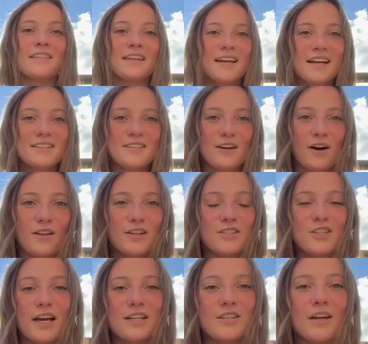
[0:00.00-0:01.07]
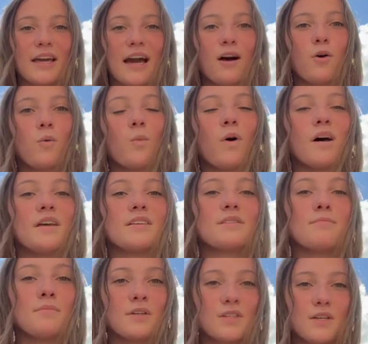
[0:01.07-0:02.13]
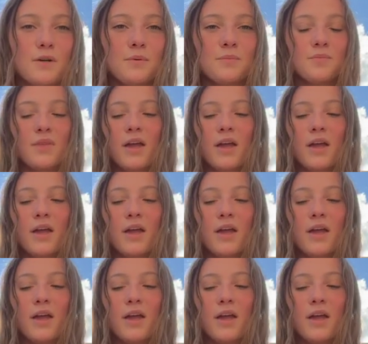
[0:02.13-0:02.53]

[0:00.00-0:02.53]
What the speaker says: The next college I took out was Mizzou.